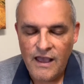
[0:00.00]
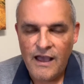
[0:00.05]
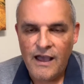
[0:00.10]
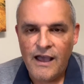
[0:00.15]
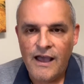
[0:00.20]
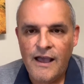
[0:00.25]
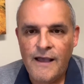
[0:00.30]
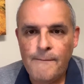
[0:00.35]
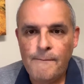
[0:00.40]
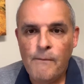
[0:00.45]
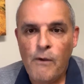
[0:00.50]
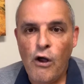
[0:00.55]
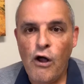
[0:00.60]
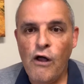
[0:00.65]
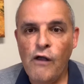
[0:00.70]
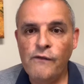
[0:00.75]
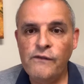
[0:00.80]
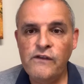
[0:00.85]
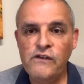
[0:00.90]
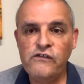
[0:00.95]

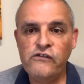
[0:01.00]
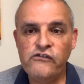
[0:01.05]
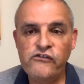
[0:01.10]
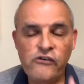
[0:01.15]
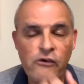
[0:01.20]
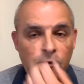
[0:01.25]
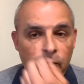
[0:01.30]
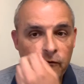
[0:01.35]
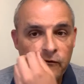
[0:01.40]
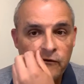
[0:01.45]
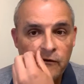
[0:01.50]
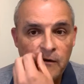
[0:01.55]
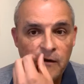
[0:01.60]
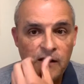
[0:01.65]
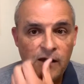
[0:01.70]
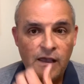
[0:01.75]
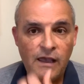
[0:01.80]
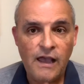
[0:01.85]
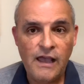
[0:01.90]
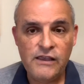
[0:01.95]
All these shows,
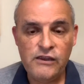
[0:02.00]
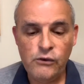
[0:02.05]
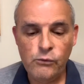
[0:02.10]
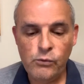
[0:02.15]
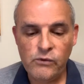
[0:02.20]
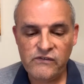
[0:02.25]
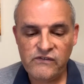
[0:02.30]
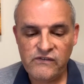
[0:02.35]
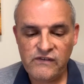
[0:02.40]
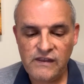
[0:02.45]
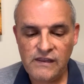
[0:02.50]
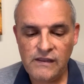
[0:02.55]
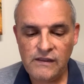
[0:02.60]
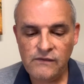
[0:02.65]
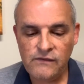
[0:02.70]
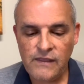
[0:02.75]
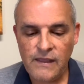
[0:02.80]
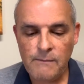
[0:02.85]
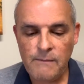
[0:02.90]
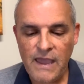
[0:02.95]
you will see
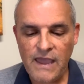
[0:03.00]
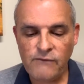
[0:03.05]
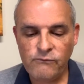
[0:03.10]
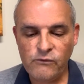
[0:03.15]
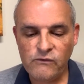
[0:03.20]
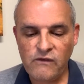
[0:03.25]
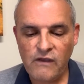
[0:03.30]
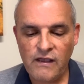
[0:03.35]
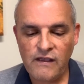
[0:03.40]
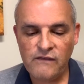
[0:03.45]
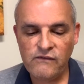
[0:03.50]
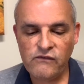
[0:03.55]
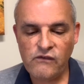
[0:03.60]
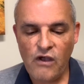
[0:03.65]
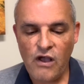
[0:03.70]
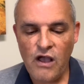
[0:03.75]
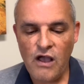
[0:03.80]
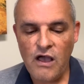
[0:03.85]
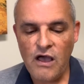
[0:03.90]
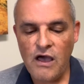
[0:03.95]
them advertised
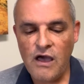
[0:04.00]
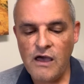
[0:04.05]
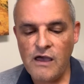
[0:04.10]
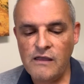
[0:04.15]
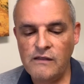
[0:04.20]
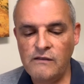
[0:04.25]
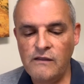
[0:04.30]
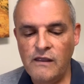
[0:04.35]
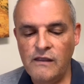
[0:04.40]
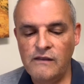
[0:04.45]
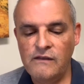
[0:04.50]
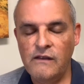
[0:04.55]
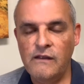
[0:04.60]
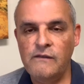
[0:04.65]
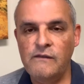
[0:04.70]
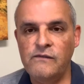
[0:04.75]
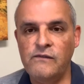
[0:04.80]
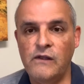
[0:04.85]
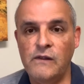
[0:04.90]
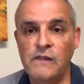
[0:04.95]
on
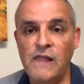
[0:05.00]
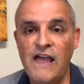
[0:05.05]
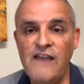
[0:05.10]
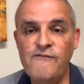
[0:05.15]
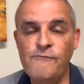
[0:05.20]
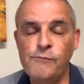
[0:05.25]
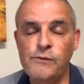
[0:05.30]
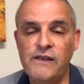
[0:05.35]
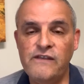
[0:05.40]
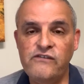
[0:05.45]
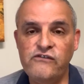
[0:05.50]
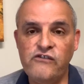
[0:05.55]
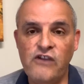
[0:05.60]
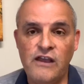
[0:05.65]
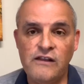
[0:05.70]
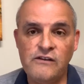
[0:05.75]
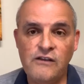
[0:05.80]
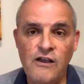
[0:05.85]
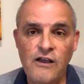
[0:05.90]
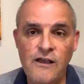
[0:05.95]

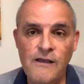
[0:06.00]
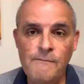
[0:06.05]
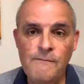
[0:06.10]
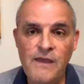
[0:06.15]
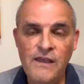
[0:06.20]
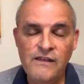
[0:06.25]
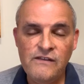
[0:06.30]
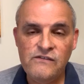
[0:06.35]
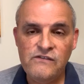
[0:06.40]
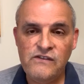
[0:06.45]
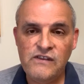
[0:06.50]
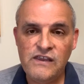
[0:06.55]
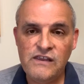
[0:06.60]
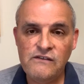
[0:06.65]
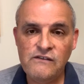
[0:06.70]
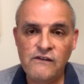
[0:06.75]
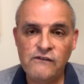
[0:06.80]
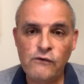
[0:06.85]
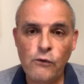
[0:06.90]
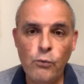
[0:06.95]
theliveplace.com. Dean
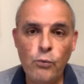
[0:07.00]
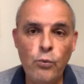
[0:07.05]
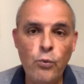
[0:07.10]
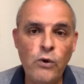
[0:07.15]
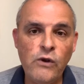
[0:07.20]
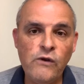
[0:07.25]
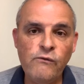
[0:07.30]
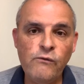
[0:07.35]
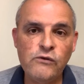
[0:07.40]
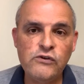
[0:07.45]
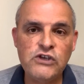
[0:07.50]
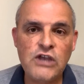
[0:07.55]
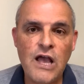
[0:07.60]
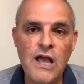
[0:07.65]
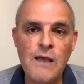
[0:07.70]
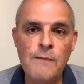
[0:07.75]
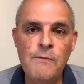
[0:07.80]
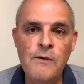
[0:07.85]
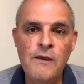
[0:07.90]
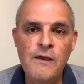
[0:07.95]
does a wonderful
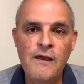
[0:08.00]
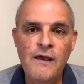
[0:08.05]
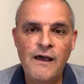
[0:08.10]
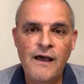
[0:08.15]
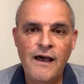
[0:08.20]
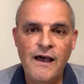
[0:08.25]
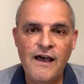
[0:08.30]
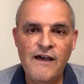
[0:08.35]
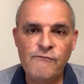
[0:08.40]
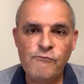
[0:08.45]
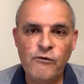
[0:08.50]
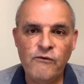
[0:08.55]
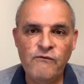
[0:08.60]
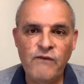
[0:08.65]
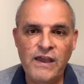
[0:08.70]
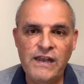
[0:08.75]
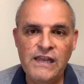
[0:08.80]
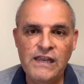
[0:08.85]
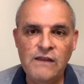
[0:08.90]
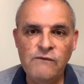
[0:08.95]
job of
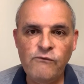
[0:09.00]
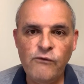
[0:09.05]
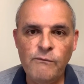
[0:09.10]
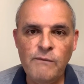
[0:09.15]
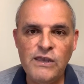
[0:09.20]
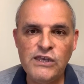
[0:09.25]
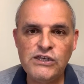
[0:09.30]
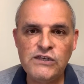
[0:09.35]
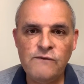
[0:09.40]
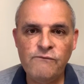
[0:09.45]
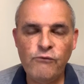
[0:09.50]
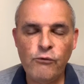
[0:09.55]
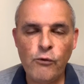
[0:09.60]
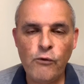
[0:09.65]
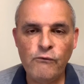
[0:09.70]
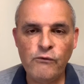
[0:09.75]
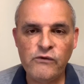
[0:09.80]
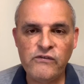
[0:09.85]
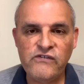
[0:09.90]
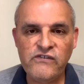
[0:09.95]
providing information for
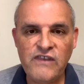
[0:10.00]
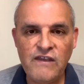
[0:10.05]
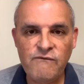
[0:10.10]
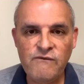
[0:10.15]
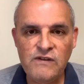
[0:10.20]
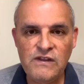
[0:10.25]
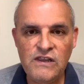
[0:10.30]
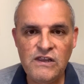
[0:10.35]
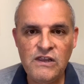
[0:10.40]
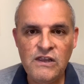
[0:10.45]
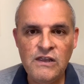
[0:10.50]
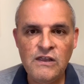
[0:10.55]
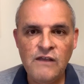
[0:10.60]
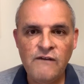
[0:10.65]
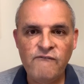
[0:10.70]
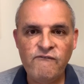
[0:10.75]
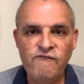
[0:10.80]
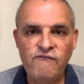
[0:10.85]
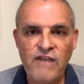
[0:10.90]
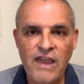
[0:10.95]
over 70
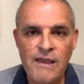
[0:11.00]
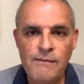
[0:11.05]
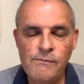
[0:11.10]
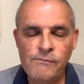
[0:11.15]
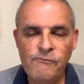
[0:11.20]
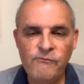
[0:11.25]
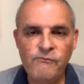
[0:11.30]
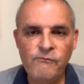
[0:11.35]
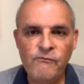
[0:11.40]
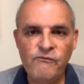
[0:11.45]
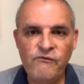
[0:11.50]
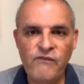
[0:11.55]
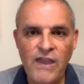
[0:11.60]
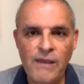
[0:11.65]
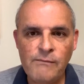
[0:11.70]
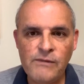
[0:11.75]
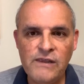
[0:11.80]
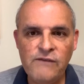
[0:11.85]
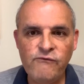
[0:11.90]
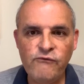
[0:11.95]

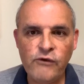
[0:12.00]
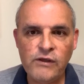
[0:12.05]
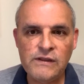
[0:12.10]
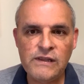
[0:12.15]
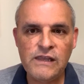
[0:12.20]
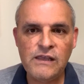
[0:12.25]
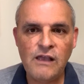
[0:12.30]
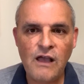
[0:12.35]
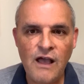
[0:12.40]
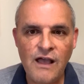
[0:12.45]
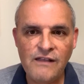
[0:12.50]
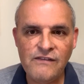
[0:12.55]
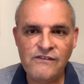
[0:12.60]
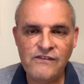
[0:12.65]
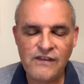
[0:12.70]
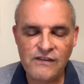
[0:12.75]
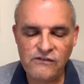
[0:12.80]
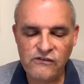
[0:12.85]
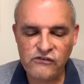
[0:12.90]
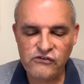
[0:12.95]
family-friendly
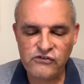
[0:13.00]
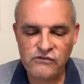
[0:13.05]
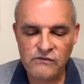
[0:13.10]
content